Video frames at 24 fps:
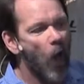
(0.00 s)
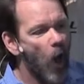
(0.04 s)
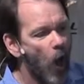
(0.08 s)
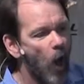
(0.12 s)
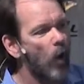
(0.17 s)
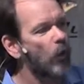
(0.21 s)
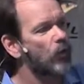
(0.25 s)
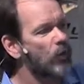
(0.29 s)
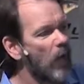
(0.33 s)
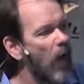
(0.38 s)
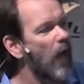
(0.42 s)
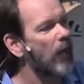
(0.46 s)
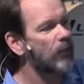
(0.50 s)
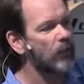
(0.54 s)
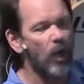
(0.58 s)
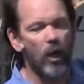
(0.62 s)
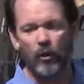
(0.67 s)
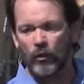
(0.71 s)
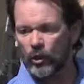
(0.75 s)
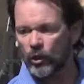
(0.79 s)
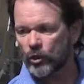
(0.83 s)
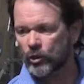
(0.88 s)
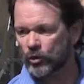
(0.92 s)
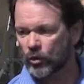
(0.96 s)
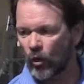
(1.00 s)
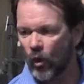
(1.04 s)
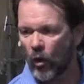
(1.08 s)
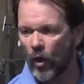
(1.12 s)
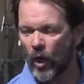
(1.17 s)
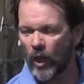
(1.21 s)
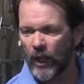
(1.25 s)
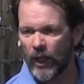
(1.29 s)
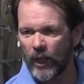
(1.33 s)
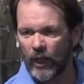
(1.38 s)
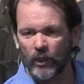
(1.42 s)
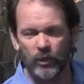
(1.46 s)
oh, God, don't
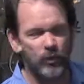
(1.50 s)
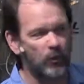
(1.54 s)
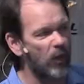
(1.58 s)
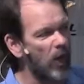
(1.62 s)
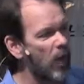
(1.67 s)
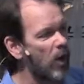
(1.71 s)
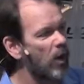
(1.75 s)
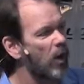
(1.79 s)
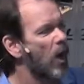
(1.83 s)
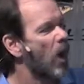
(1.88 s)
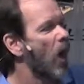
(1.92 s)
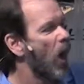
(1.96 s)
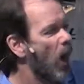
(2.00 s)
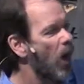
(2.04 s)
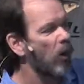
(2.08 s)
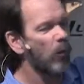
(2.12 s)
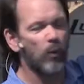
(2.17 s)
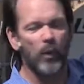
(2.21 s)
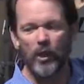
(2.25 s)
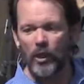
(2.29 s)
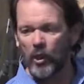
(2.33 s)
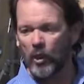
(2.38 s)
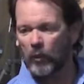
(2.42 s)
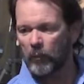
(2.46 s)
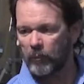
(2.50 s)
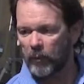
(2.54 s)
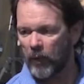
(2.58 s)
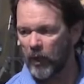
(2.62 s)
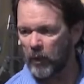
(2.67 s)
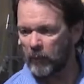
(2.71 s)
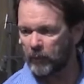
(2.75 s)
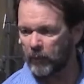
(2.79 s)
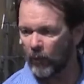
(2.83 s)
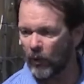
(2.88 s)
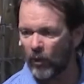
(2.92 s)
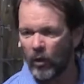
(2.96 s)
destroy Israel. Oh, we, you
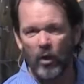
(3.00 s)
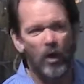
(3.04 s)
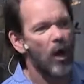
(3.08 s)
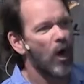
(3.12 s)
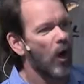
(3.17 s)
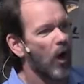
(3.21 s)
people.